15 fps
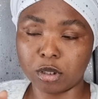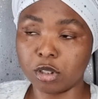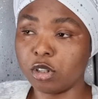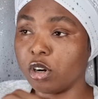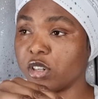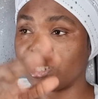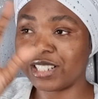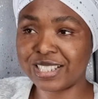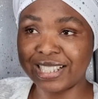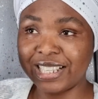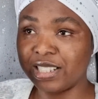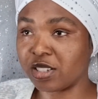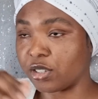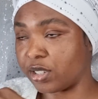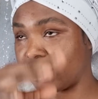The dirty
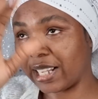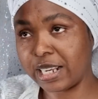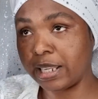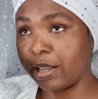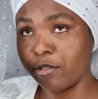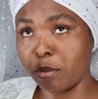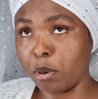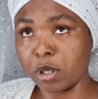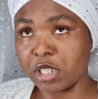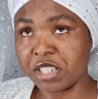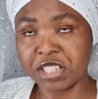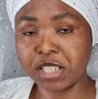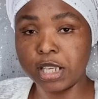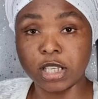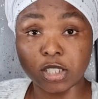seas are telling everybody
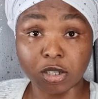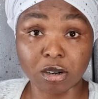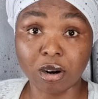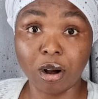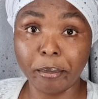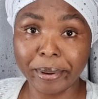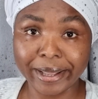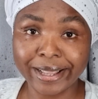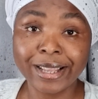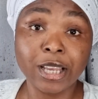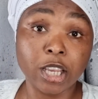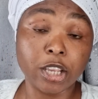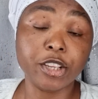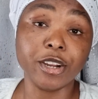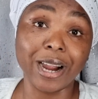snakes are coming
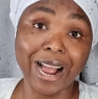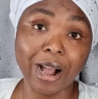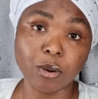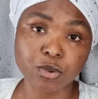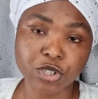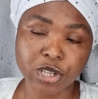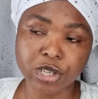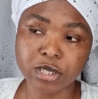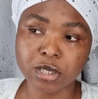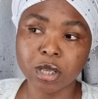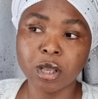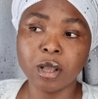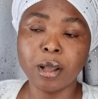in your houses.